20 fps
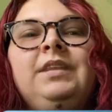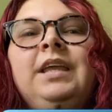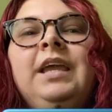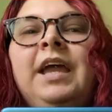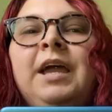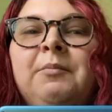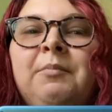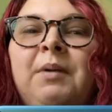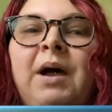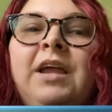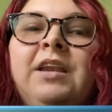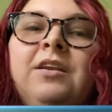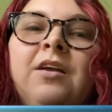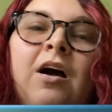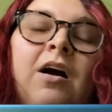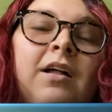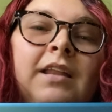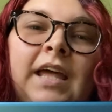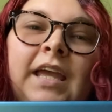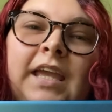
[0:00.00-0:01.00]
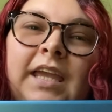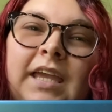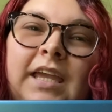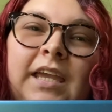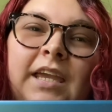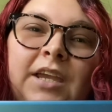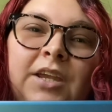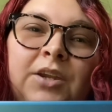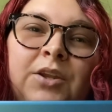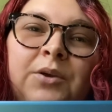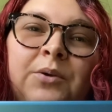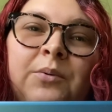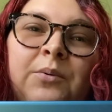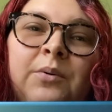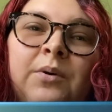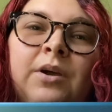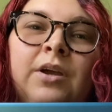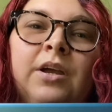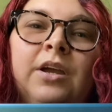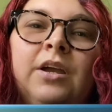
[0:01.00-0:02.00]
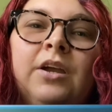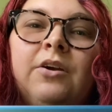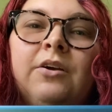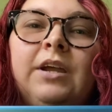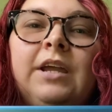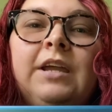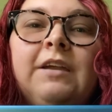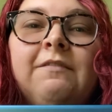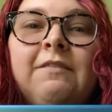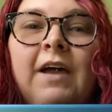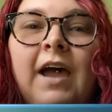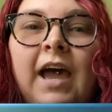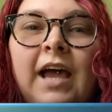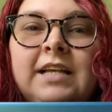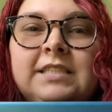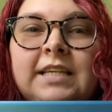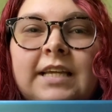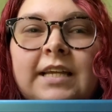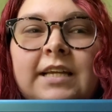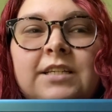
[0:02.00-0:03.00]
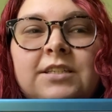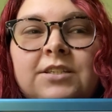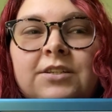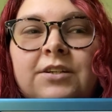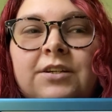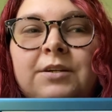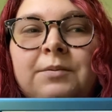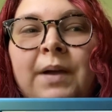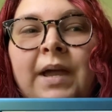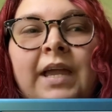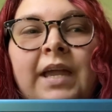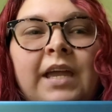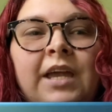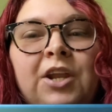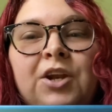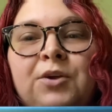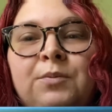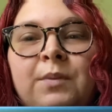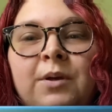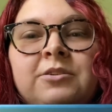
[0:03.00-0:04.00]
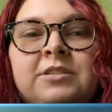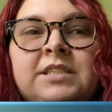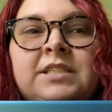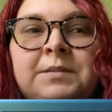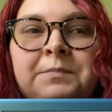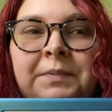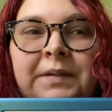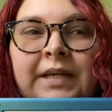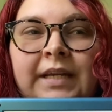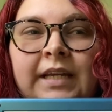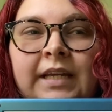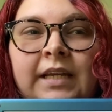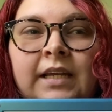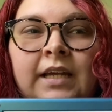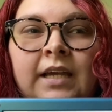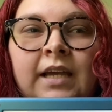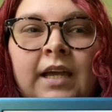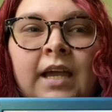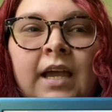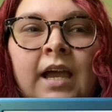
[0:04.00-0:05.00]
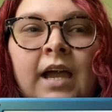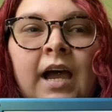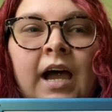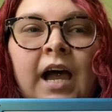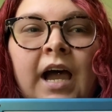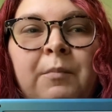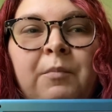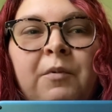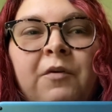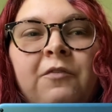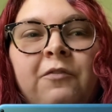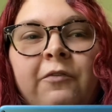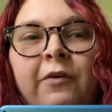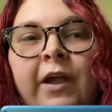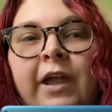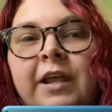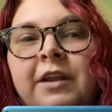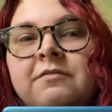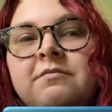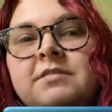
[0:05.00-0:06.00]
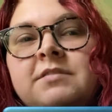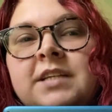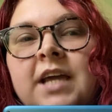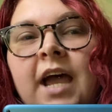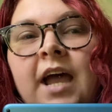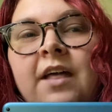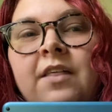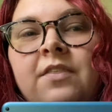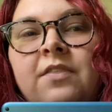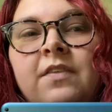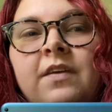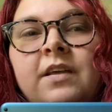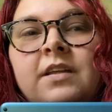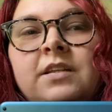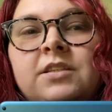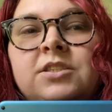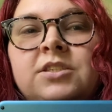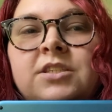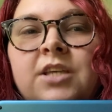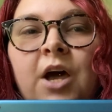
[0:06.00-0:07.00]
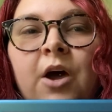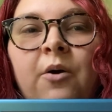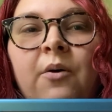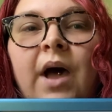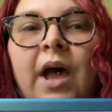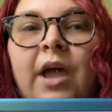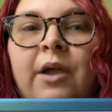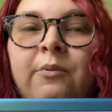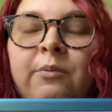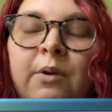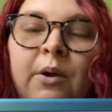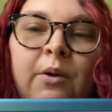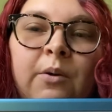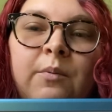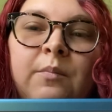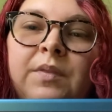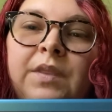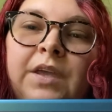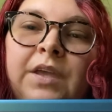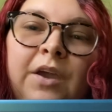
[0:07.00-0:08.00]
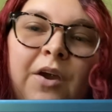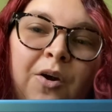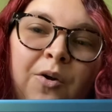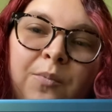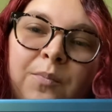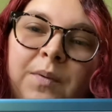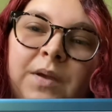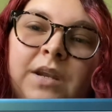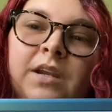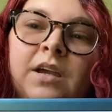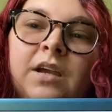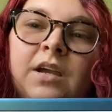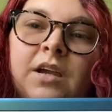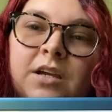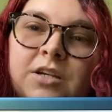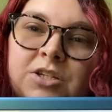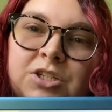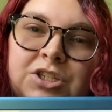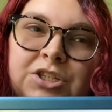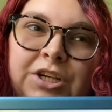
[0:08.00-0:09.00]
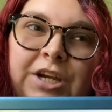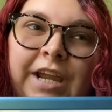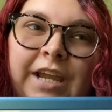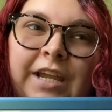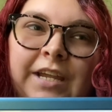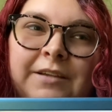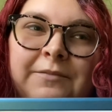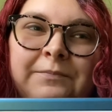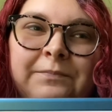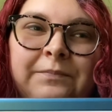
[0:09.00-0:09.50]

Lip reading: Am I not like Enkidu? Grief has entered my innermost being. I am afraid of death, and so I roam the open country."